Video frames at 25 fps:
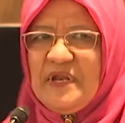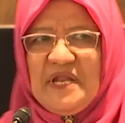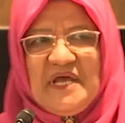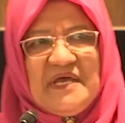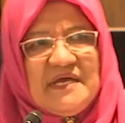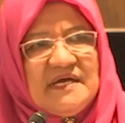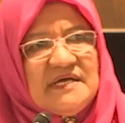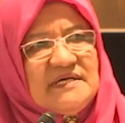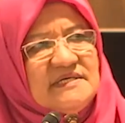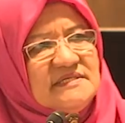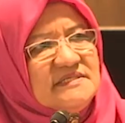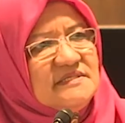I
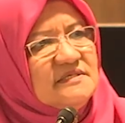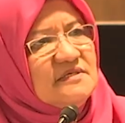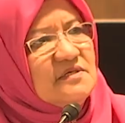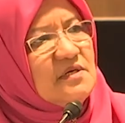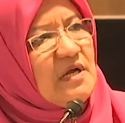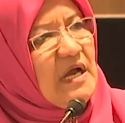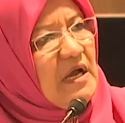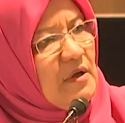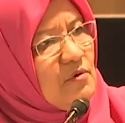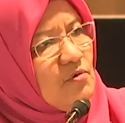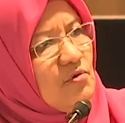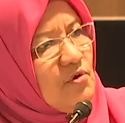asked her,
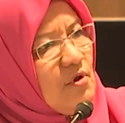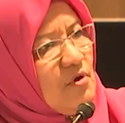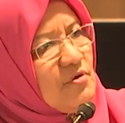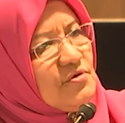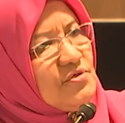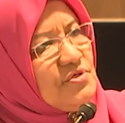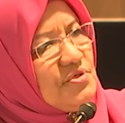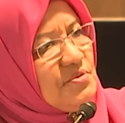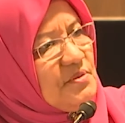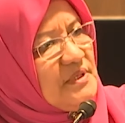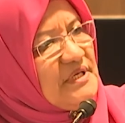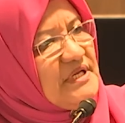how
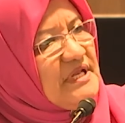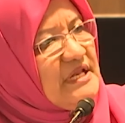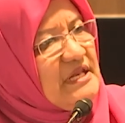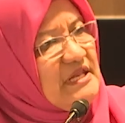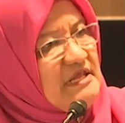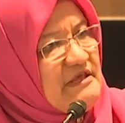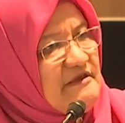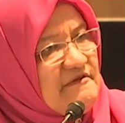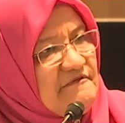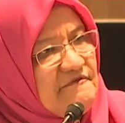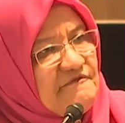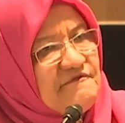long do you want to
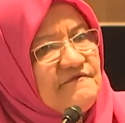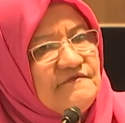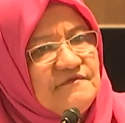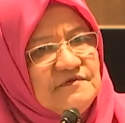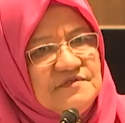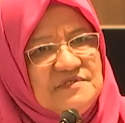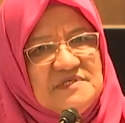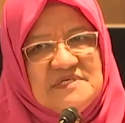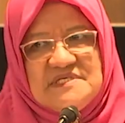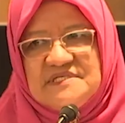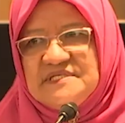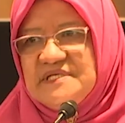live?
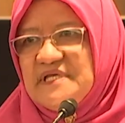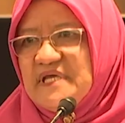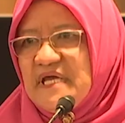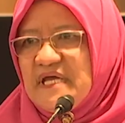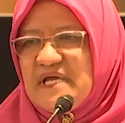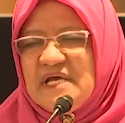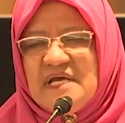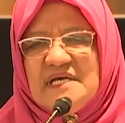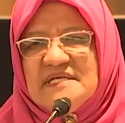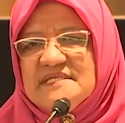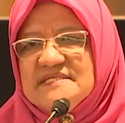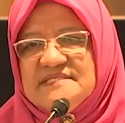She said,
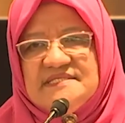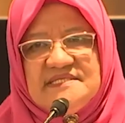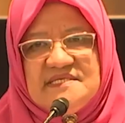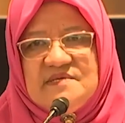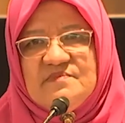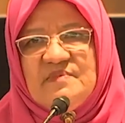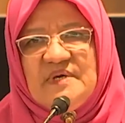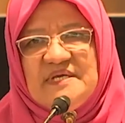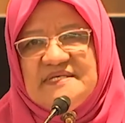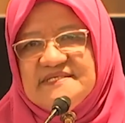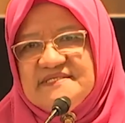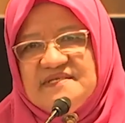I can't see
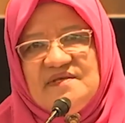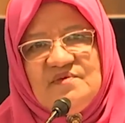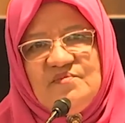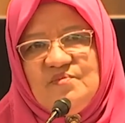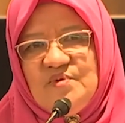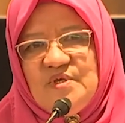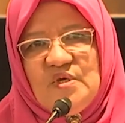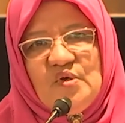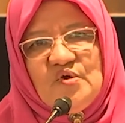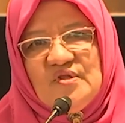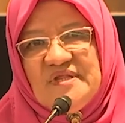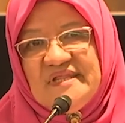myself
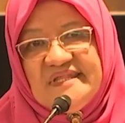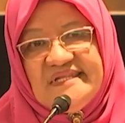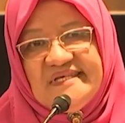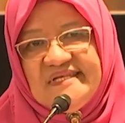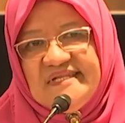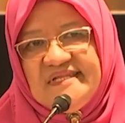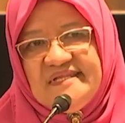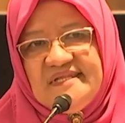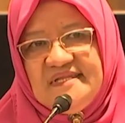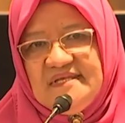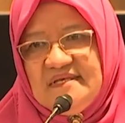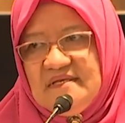beyond
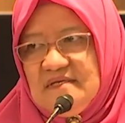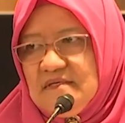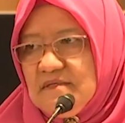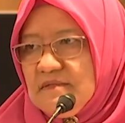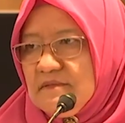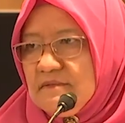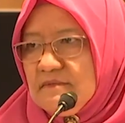30.